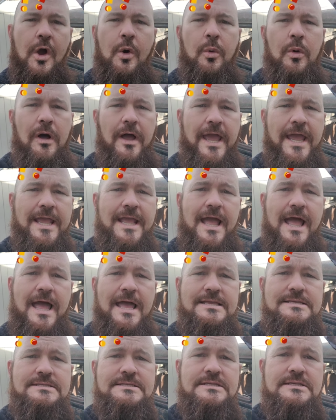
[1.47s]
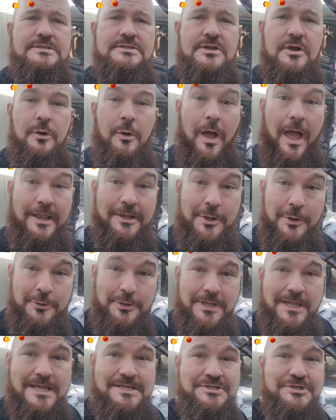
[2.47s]
Well, hey guys, so I know
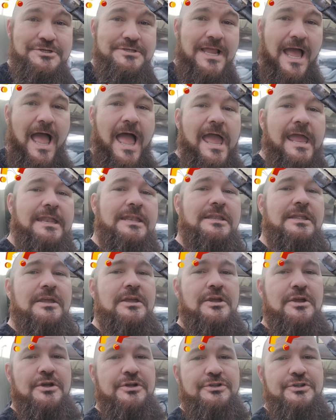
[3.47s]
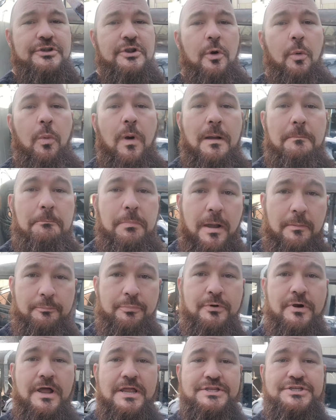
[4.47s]
you guys are dying to know what
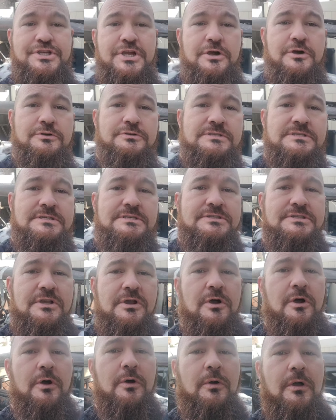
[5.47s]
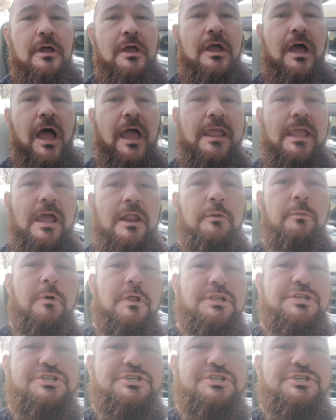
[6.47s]
bumper I chose, so I kind of want to